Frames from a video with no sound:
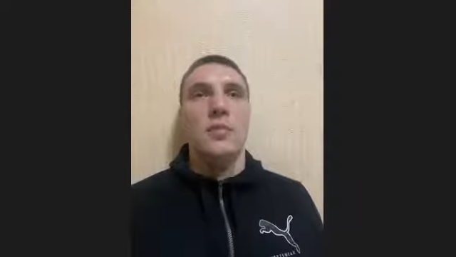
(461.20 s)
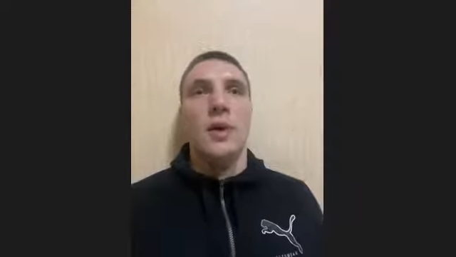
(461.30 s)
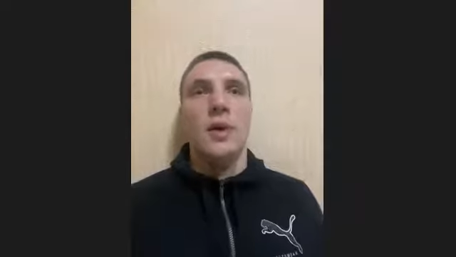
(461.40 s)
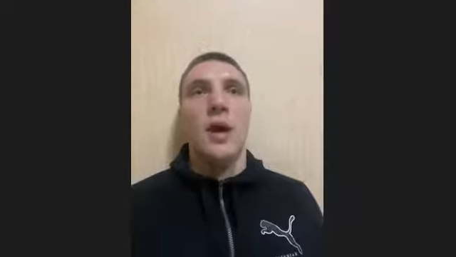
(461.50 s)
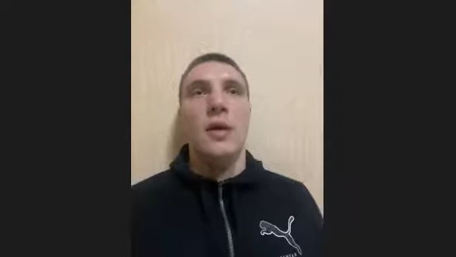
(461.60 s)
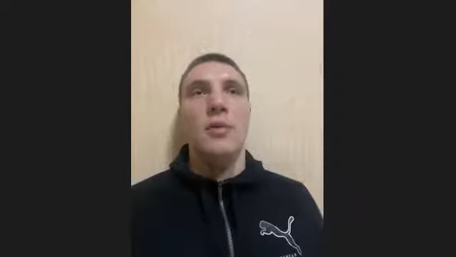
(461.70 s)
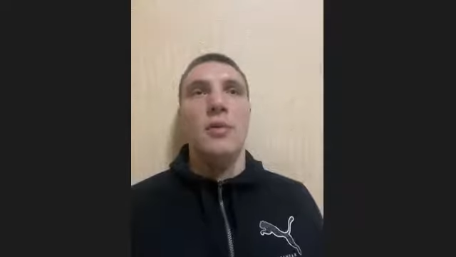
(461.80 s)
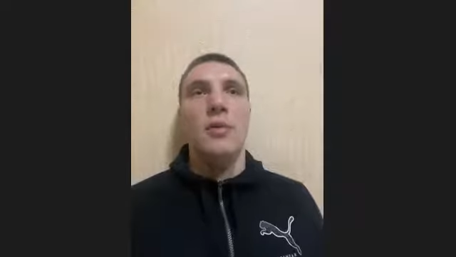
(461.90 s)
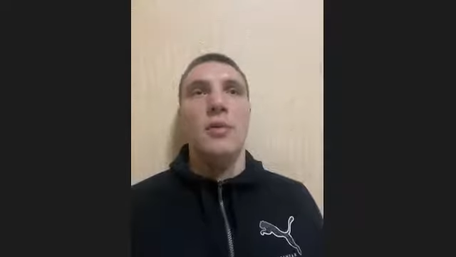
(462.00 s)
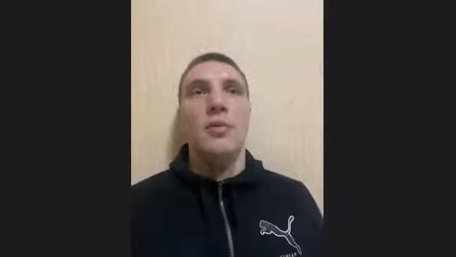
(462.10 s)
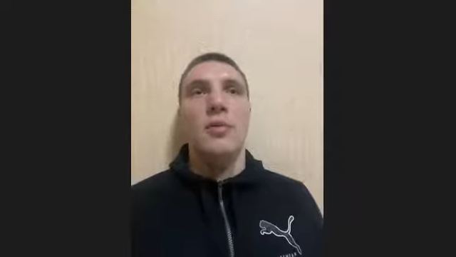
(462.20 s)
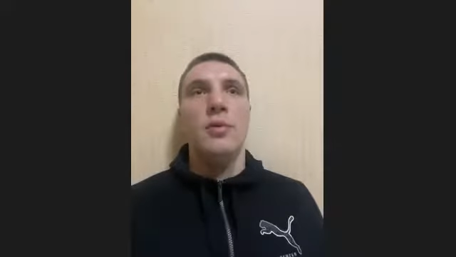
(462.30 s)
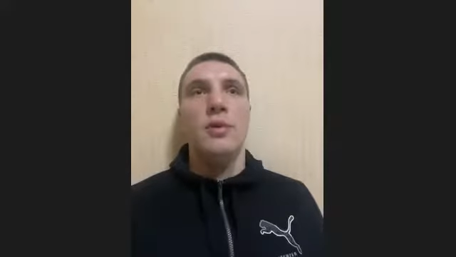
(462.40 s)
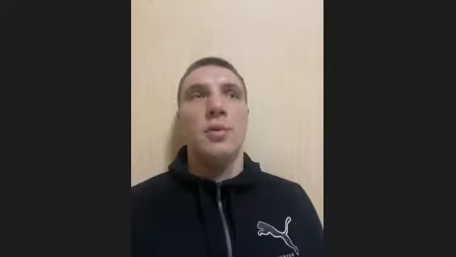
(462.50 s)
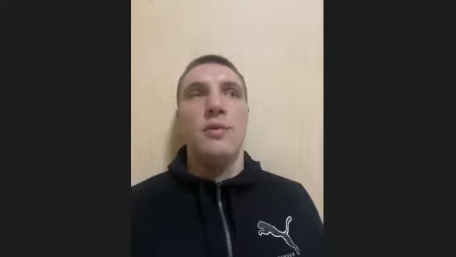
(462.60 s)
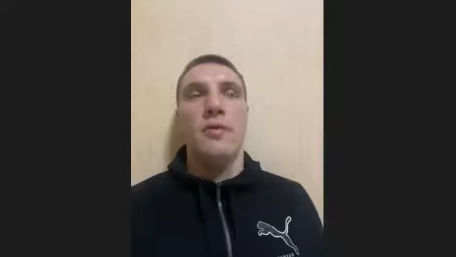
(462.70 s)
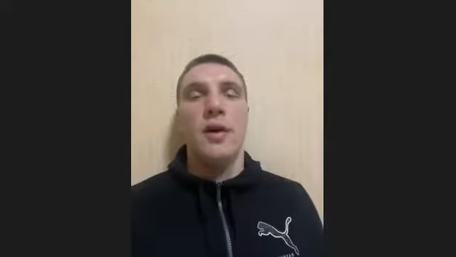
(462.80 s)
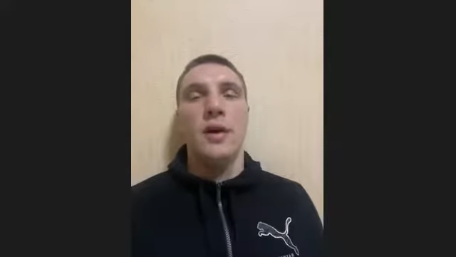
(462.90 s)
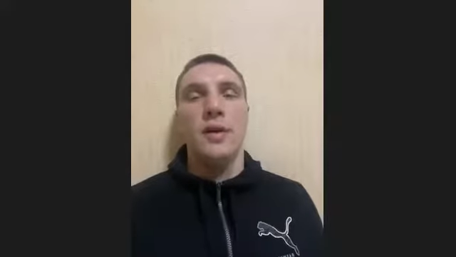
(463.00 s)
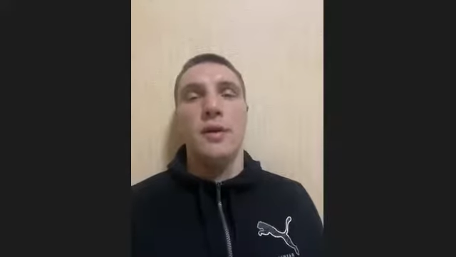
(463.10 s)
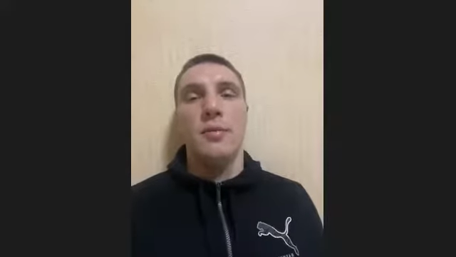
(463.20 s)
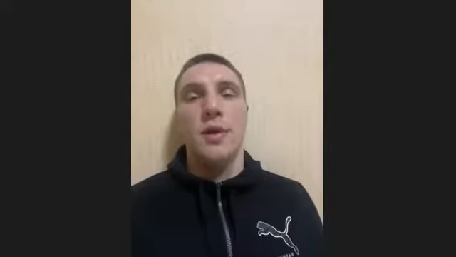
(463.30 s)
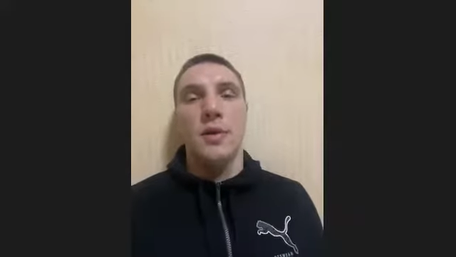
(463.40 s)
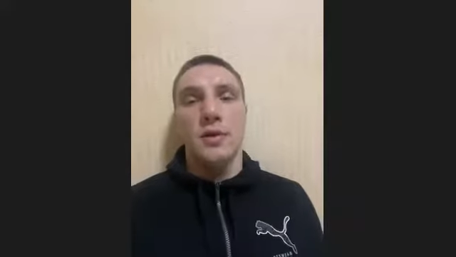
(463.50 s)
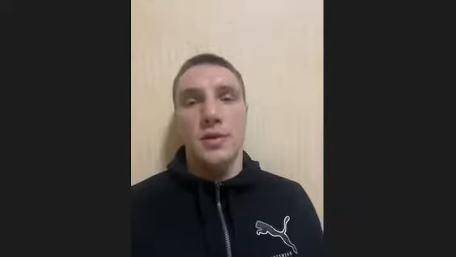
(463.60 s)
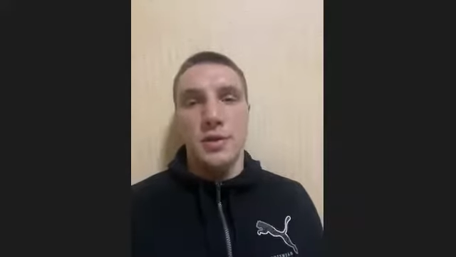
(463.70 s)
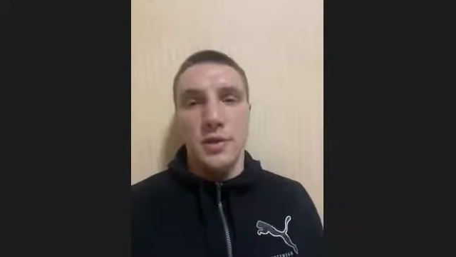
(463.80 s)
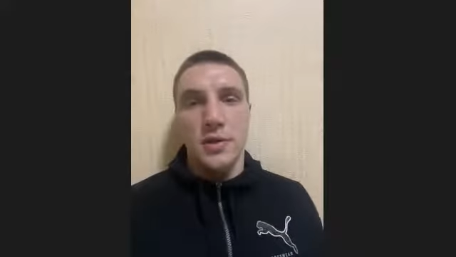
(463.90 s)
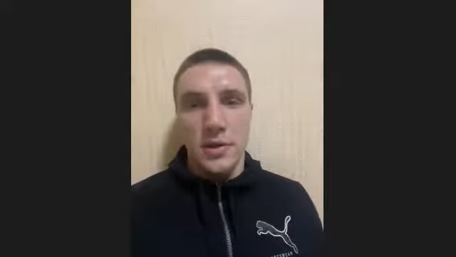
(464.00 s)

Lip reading: was preparing for my fight in March,